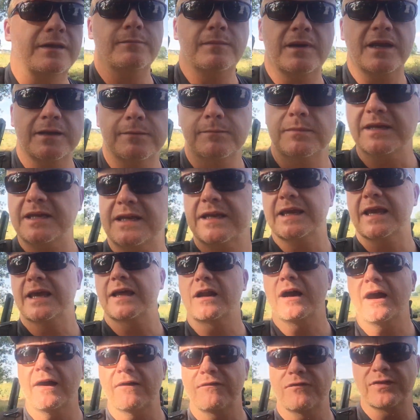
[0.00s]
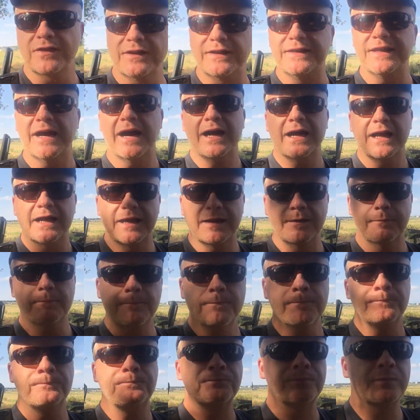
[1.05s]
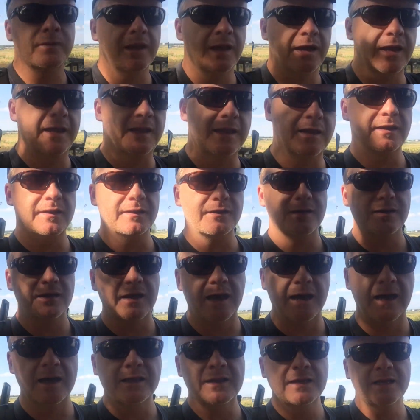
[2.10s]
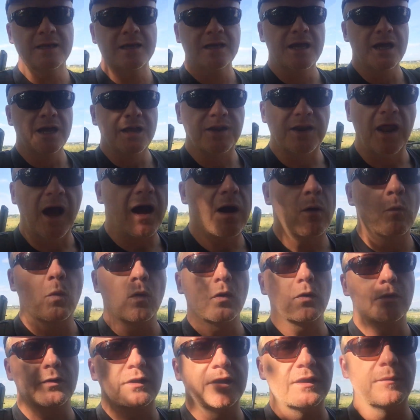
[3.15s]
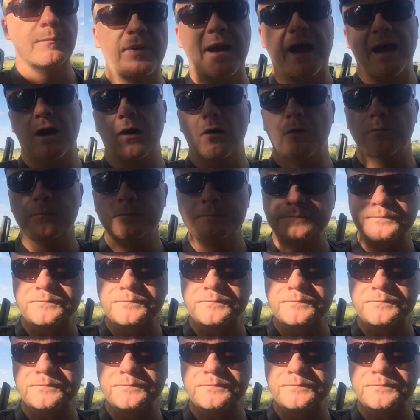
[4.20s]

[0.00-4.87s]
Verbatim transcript: it made me get off the dime and uh, not worry about